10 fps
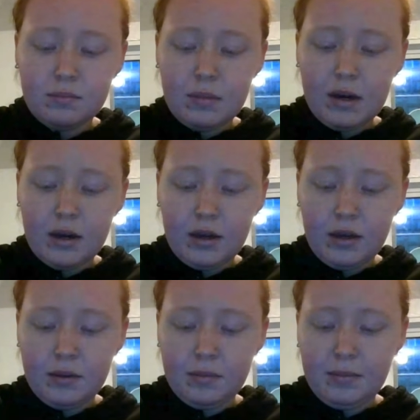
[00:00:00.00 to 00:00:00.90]
my
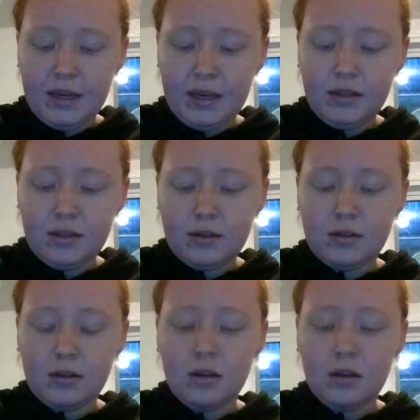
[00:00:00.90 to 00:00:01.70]
piece,